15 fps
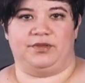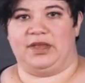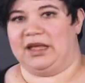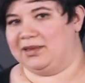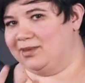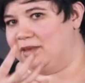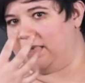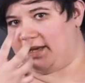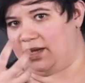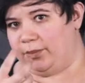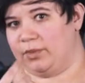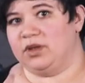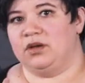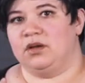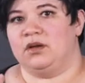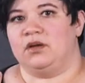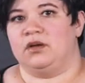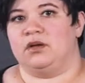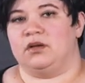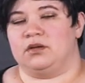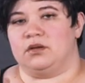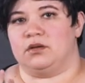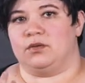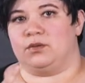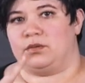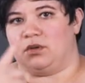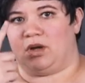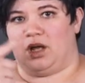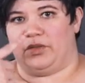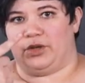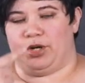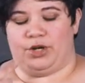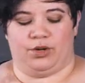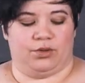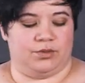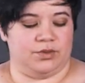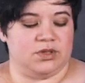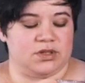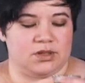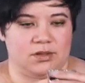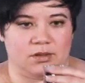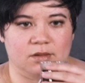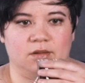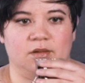that lime note on the nose.